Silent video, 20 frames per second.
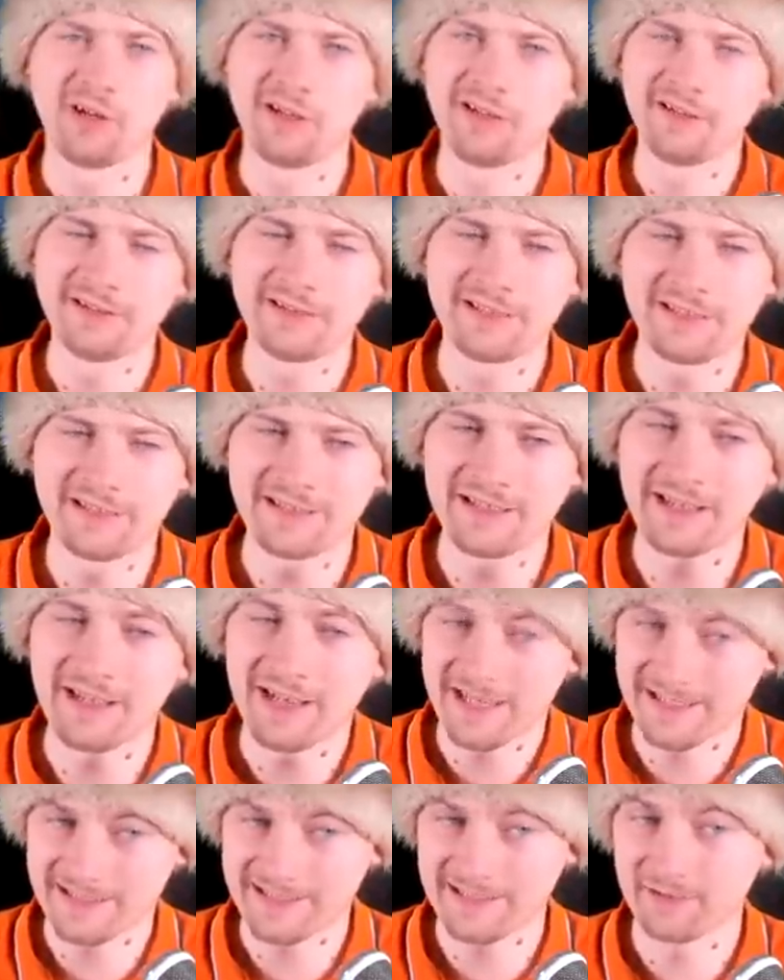Well, this is the
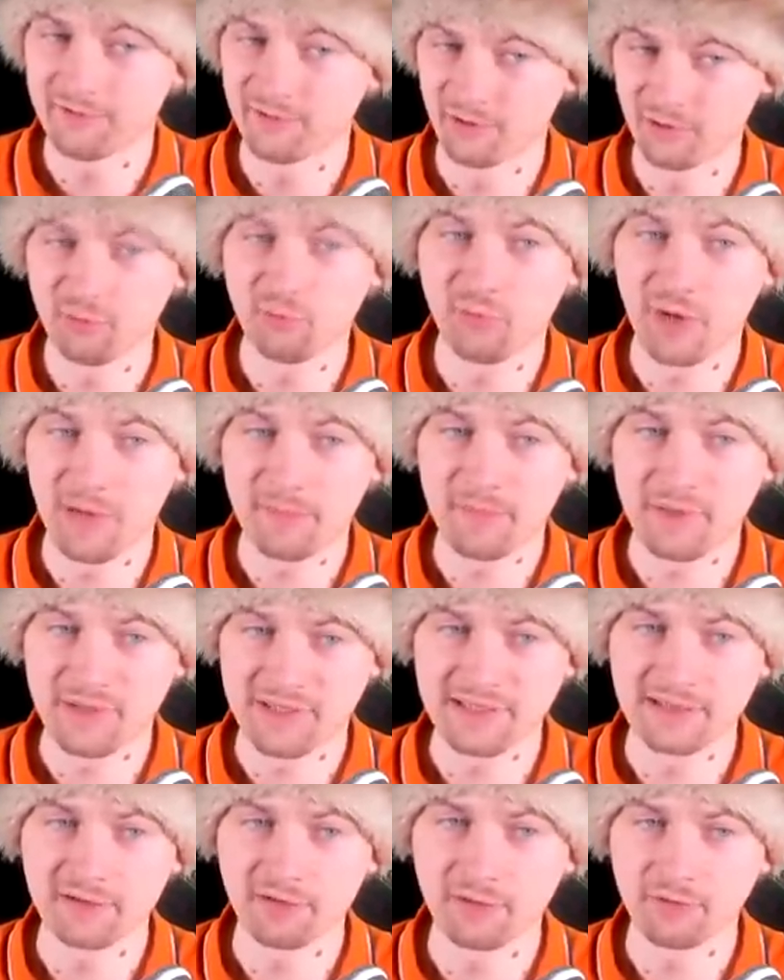last non one
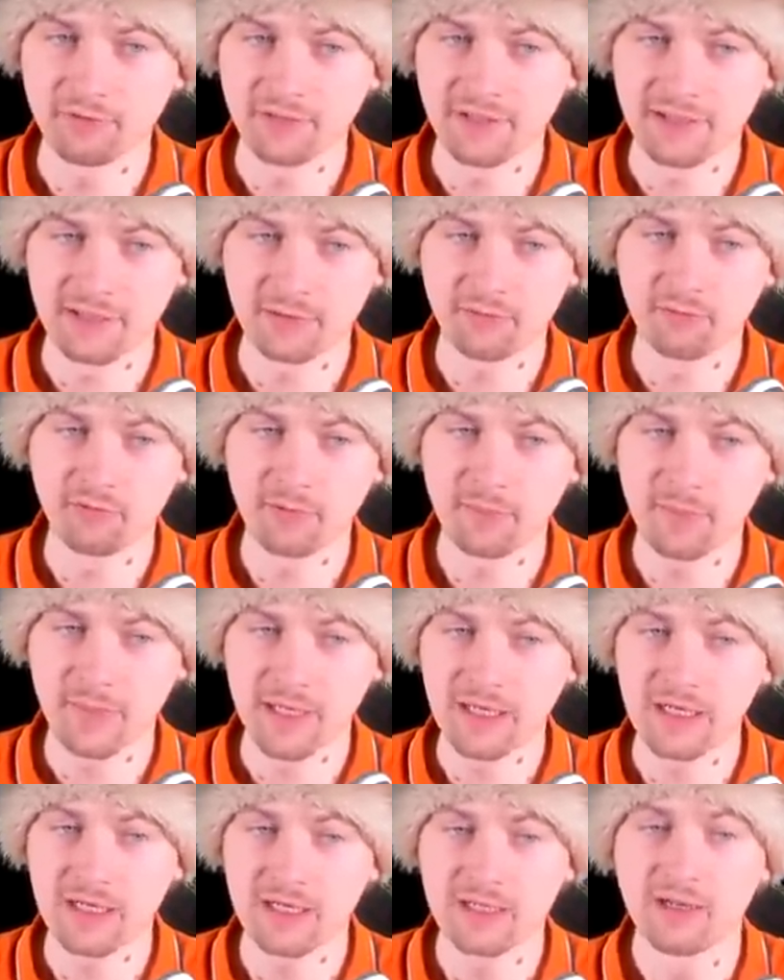percent loan that I'm
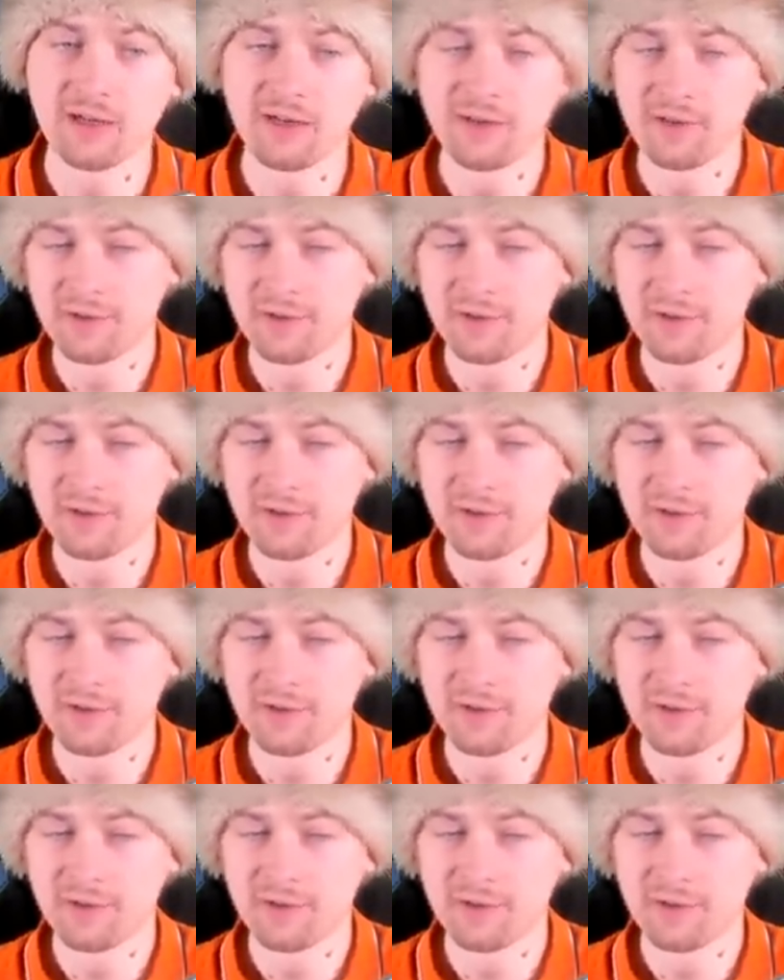repaying,